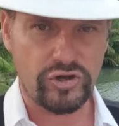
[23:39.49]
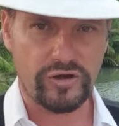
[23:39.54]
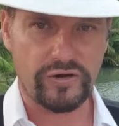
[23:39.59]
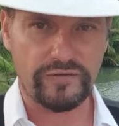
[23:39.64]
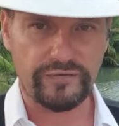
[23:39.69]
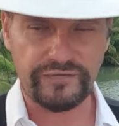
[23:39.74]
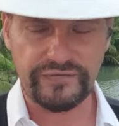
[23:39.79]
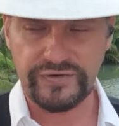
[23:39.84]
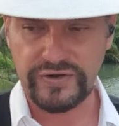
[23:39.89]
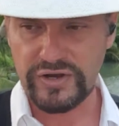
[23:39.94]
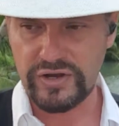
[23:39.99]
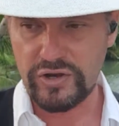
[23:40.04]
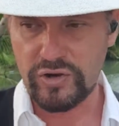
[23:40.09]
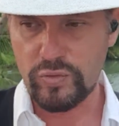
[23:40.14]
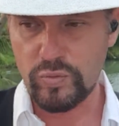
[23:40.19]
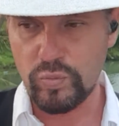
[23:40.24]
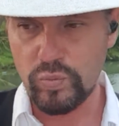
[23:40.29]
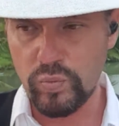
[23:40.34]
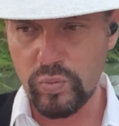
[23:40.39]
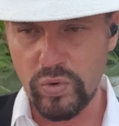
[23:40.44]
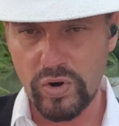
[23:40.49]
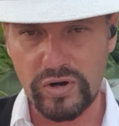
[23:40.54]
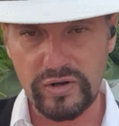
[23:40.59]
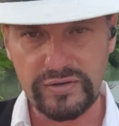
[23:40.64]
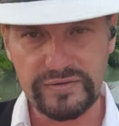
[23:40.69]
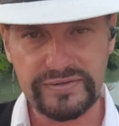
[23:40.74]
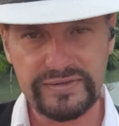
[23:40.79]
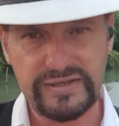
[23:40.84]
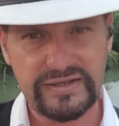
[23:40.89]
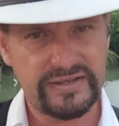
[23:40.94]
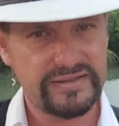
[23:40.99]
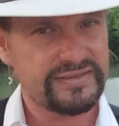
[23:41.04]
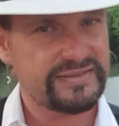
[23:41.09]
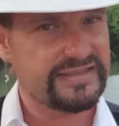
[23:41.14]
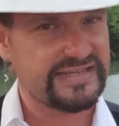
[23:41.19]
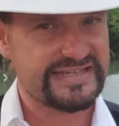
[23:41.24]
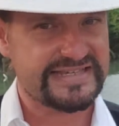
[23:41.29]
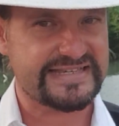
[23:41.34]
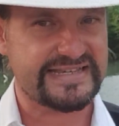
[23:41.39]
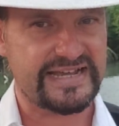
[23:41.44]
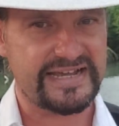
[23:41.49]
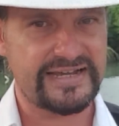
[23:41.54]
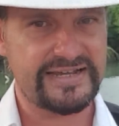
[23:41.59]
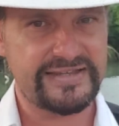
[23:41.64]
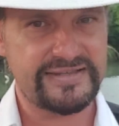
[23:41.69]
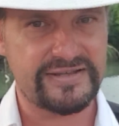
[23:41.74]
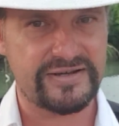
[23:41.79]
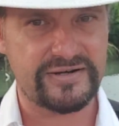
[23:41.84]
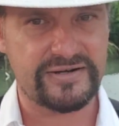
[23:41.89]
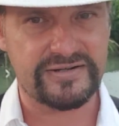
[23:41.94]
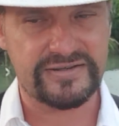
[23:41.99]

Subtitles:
of one designer